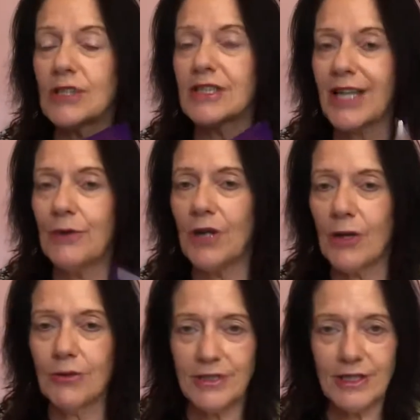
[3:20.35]
They
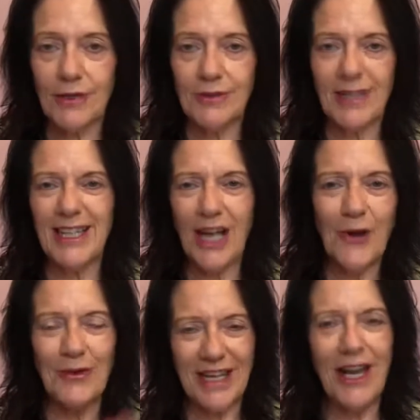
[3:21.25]
know that
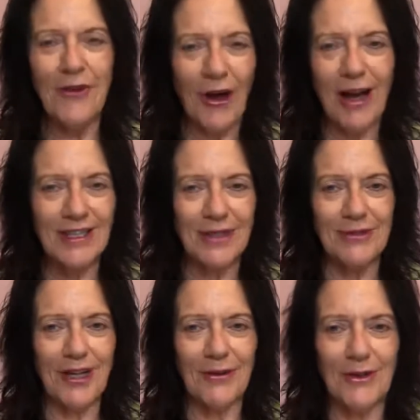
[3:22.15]
I don't
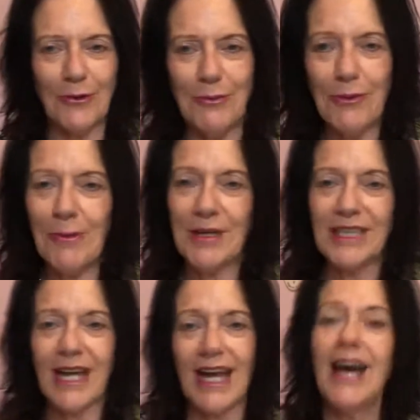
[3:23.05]
know it all properly yet,